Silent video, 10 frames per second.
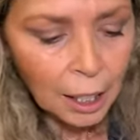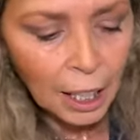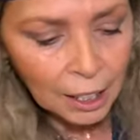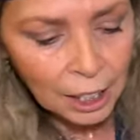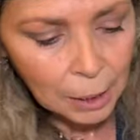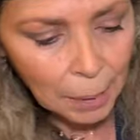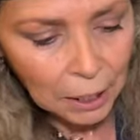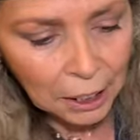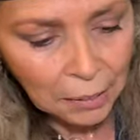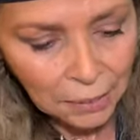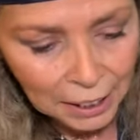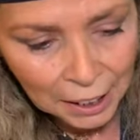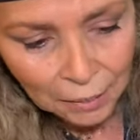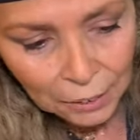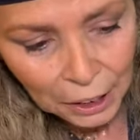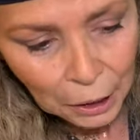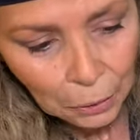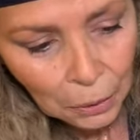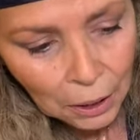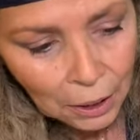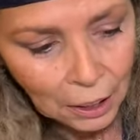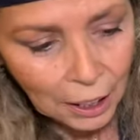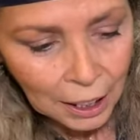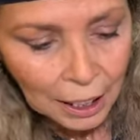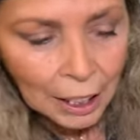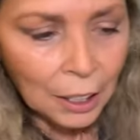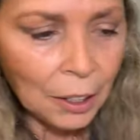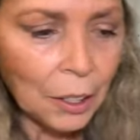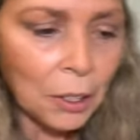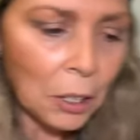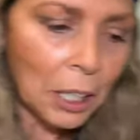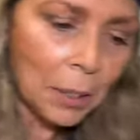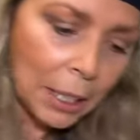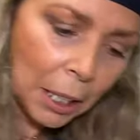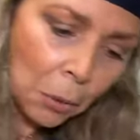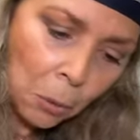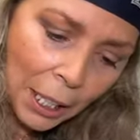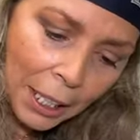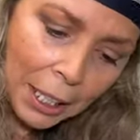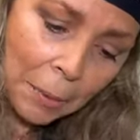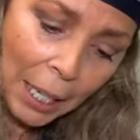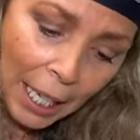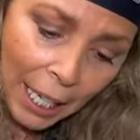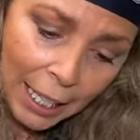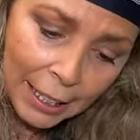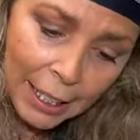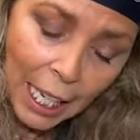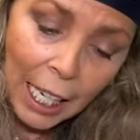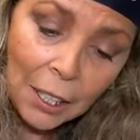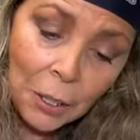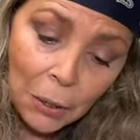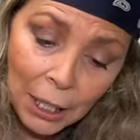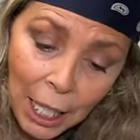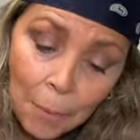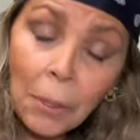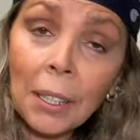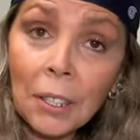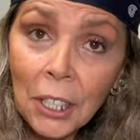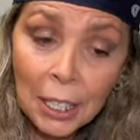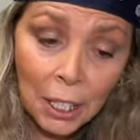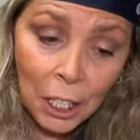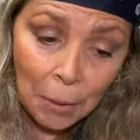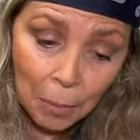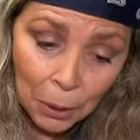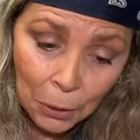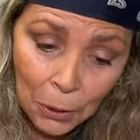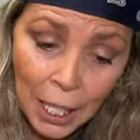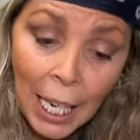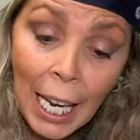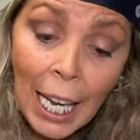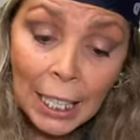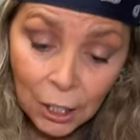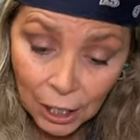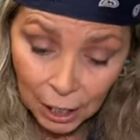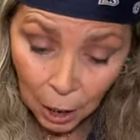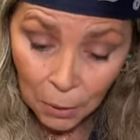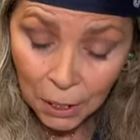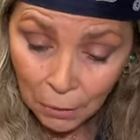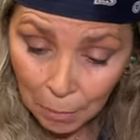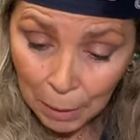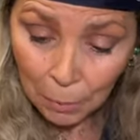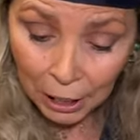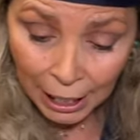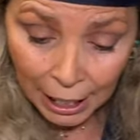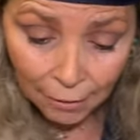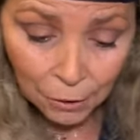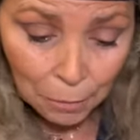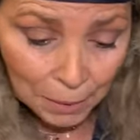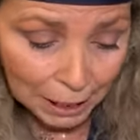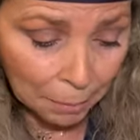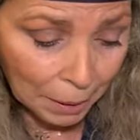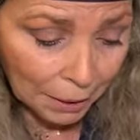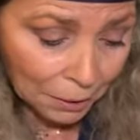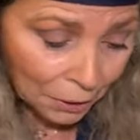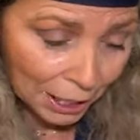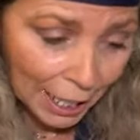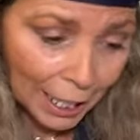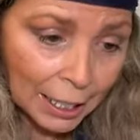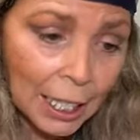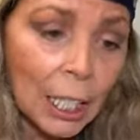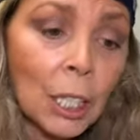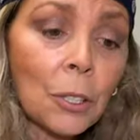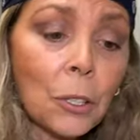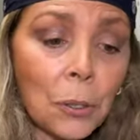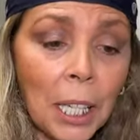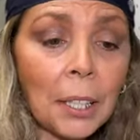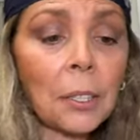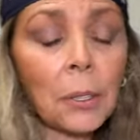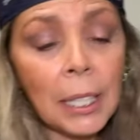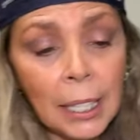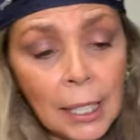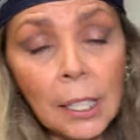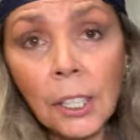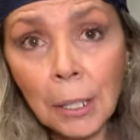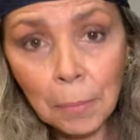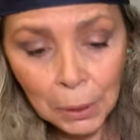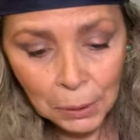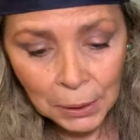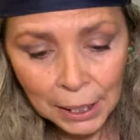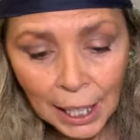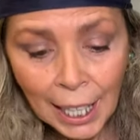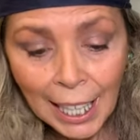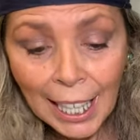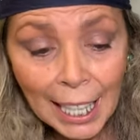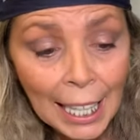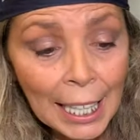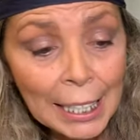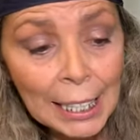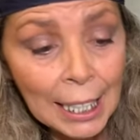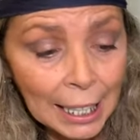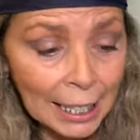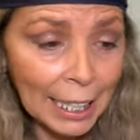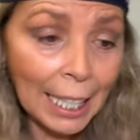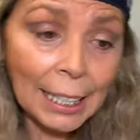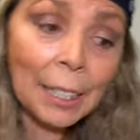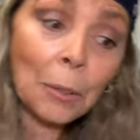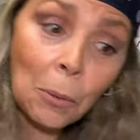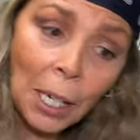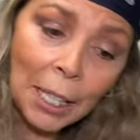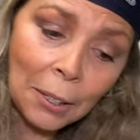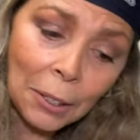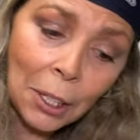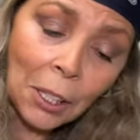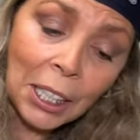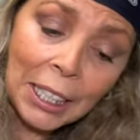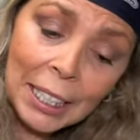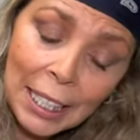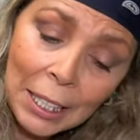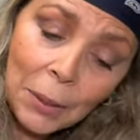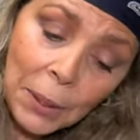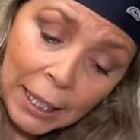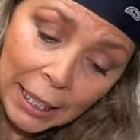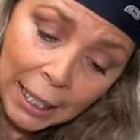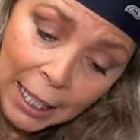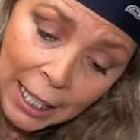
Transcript: it's just better convenient for you. So I'm just gonna wet him, and I use hypoallergenic shampoo, and just always remember, if you must bathe your cat, do not use scented shampoos, as cats in the wild are continuously